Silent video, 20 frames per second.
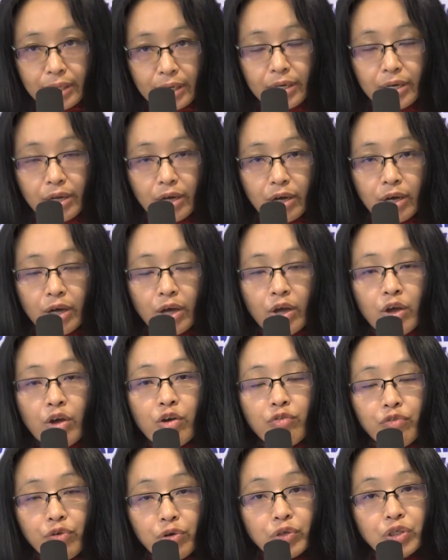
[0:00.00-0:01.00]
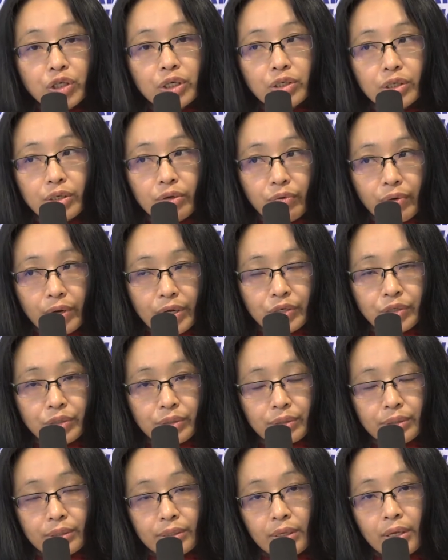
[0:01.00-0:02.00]
in the future
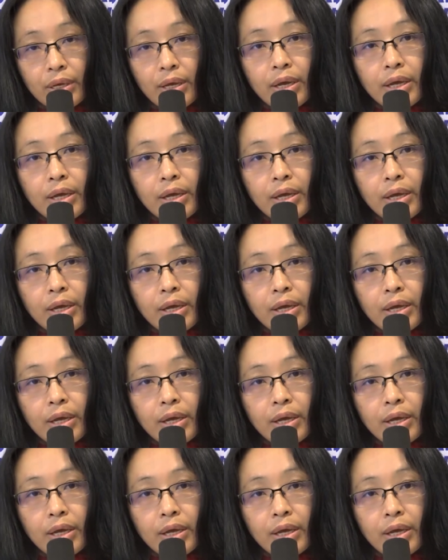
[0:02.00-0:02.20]
generations.